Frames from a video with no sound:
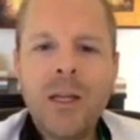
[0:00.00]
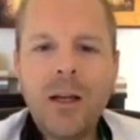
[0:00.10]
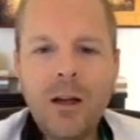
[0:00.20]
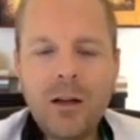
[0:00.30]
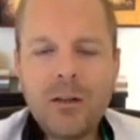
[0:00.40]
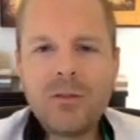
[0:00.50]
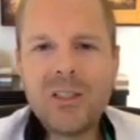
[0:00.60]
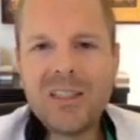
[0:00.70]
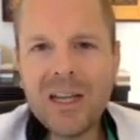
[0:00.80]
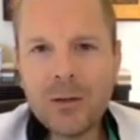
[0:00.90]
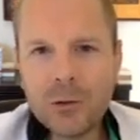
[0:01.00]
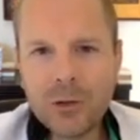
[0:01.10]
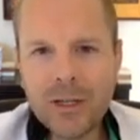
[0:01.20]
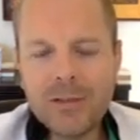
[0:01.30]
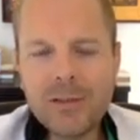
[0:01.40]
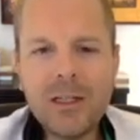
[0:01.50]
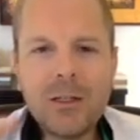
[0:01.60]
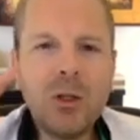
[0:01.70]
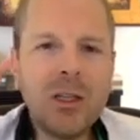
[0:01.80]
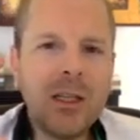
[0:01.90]
of a downtrend,
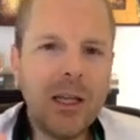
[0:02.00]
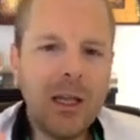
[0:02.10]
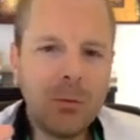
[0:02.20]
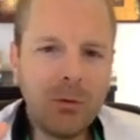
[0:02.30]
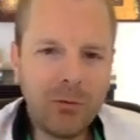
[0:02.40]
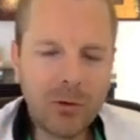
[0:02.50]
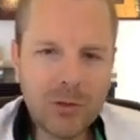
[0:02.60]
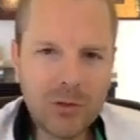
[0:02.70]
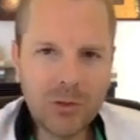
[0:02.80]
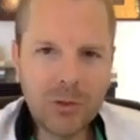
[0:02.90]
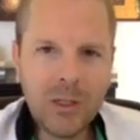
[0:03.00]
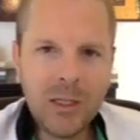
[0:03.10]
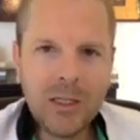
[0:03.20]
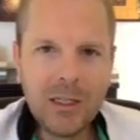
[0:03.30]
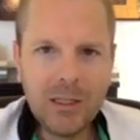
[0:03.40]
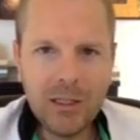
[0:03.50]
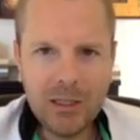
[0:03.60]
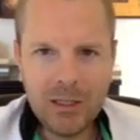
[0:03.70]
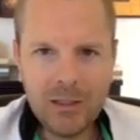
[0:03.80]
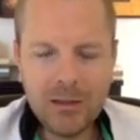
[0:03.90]
signaling a reversal
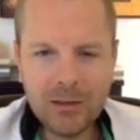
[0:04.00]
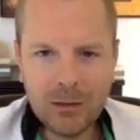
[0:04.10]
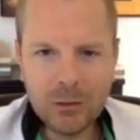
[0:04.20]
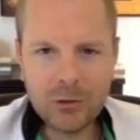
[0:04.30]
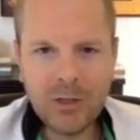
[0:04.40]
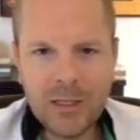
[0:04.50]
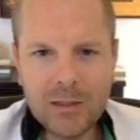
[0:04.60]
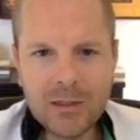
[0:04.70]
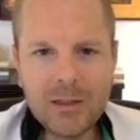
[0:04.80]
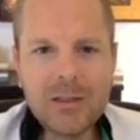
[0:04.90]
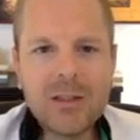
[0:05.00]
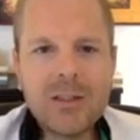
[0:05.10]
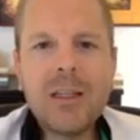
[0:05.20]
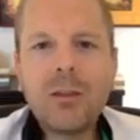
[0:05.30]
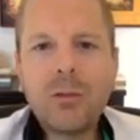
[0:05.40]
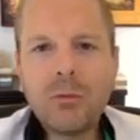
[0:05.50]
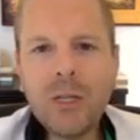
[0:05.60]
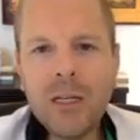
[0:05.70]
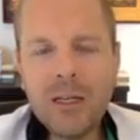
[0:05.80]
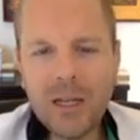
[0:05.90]
in the trend. This is a
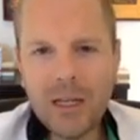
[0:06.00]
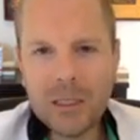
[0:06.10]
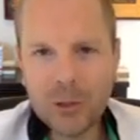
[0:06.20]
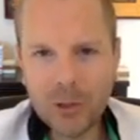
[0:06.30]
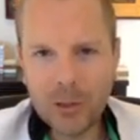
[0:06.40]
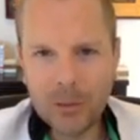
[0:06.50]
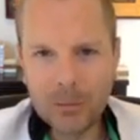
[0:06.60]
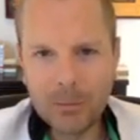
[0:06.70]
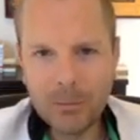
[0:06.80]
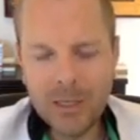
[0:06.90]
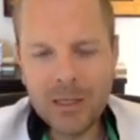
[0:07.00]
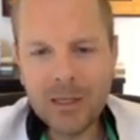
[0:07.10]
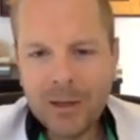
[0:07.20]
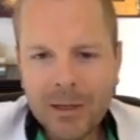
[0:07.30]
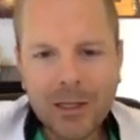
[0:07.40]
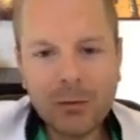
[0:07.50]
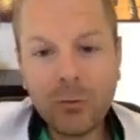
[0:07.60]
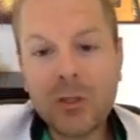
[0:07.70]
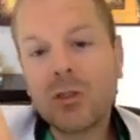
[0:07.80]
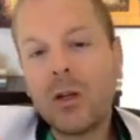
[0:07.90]
3-day chart, meaning if we
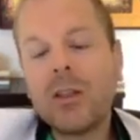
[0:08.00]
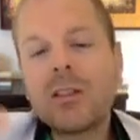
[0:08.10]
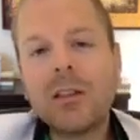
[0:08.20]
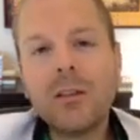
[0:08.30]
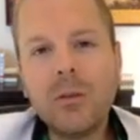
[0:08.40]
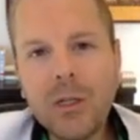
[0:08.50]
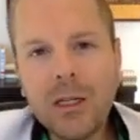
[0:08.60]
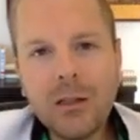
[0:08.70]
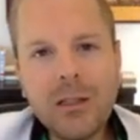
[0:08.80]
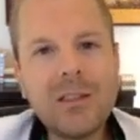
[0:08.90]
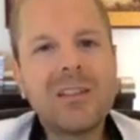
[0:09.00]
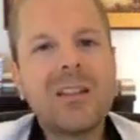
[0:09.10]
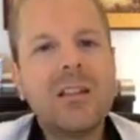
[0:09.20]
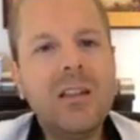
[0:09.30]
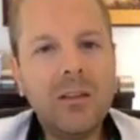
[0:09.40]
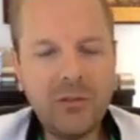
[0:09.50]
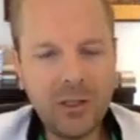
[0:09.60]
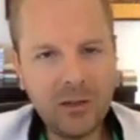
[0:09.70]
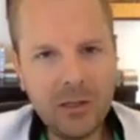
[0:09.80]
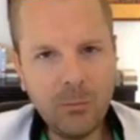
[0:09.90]
saw this on the weekly, it's
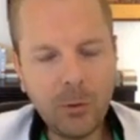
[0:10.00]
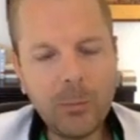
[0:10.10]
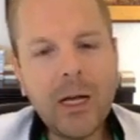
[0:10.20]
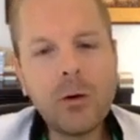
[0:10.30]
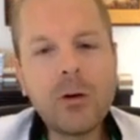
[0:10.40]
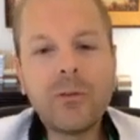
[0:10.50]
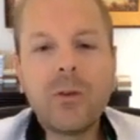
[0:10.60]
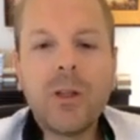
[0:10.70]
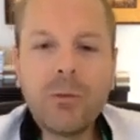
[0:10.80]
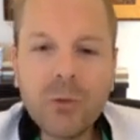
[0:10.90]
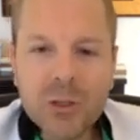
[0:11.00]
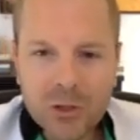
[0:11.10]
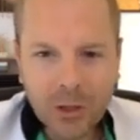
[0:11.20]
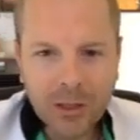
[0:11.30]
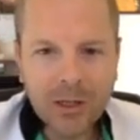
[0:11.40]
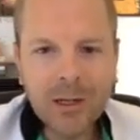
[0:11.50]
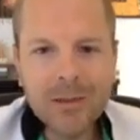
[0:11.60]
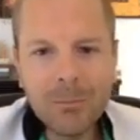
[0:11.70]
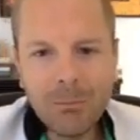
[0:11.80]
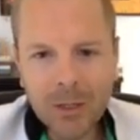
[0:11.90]
significantly more powerful. If we saw it on the
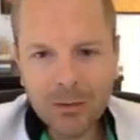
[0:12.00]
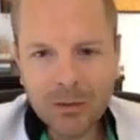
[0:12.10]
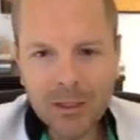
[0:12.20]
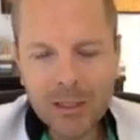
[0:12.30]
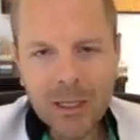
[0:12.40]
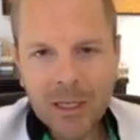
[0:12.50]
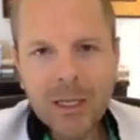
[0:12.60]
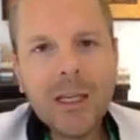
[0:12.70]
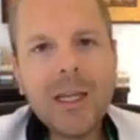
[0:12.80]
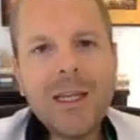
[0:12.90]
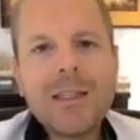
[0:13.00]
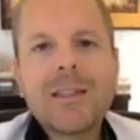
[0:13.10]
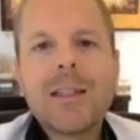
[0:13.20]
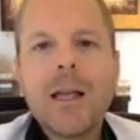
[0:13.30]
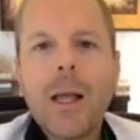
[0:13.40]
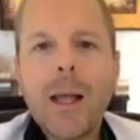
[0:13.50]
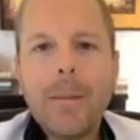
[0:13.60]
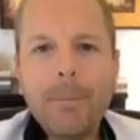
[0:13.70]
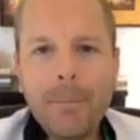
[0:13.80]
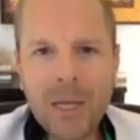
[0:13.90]
monthly, it's
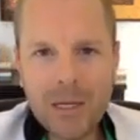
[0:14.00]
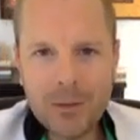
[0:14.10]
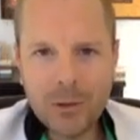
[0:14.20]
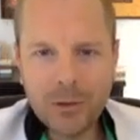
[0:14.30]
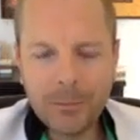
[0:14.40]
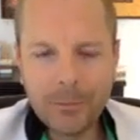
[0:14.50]
major.